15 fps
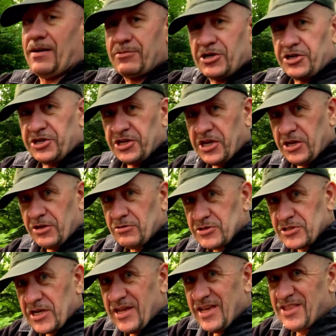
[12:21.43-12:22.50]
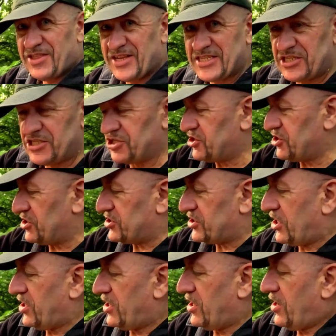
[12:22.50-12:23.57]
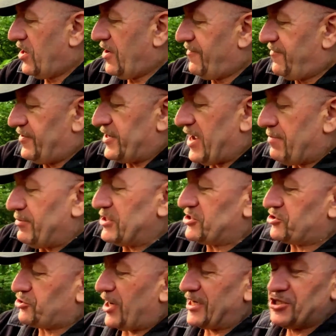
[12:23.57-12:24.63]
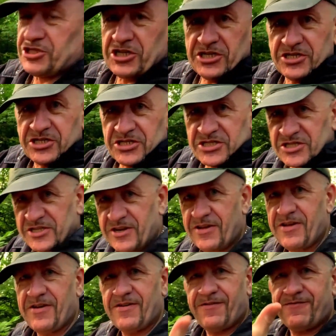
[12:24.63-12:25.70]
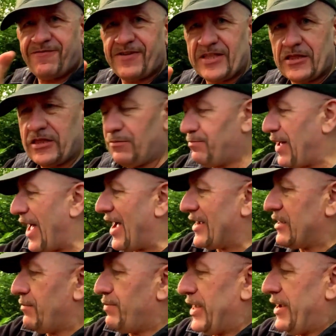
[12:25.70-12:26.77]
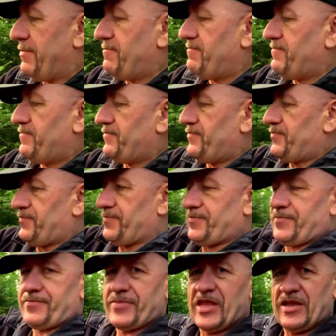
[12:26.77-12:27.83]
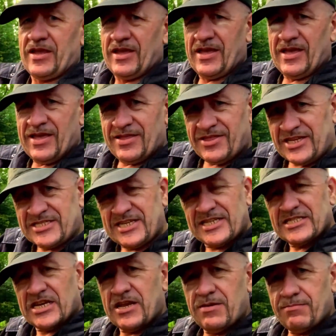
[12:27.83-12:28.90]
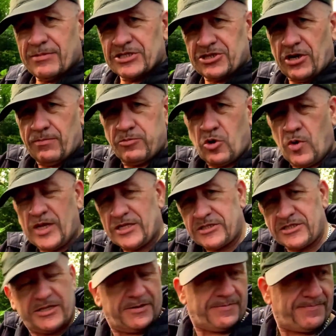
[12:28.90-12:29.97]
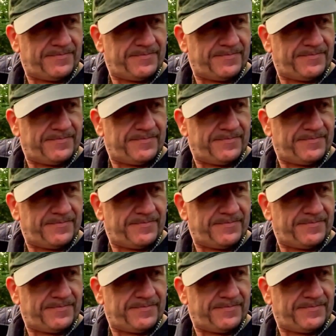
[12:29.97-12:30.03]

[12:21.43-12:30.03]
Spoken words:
I'm going to use. This is just for demonstration, just to fill the pack a bit. This is my top quilt.